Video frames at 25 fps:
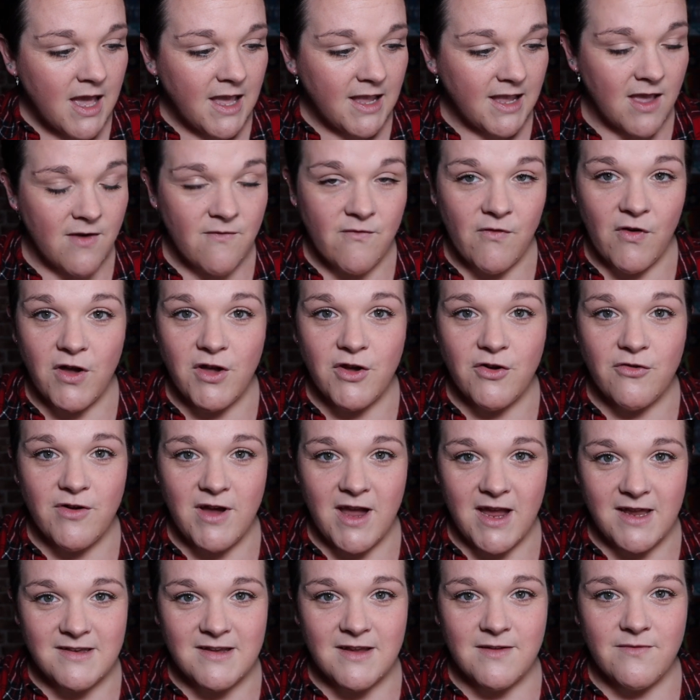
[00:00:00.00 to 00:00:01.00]
I get very
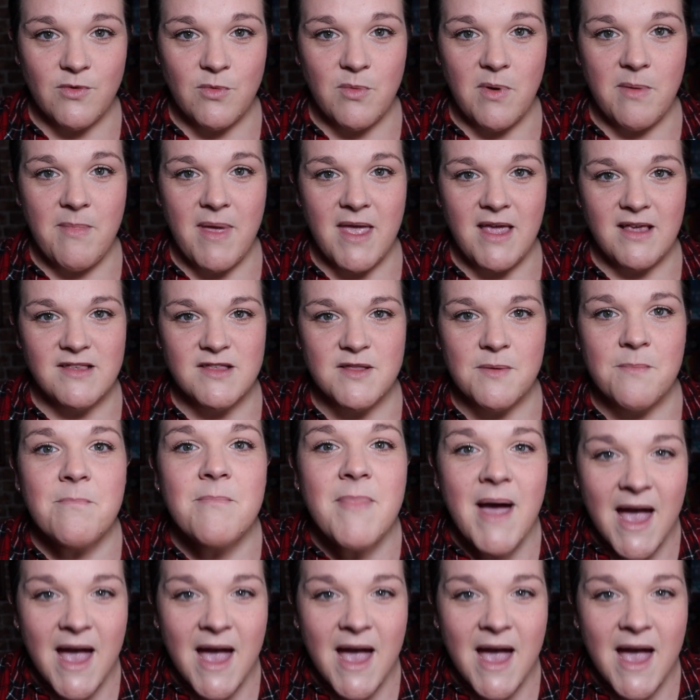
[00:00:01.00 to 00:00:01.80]
creative and we make some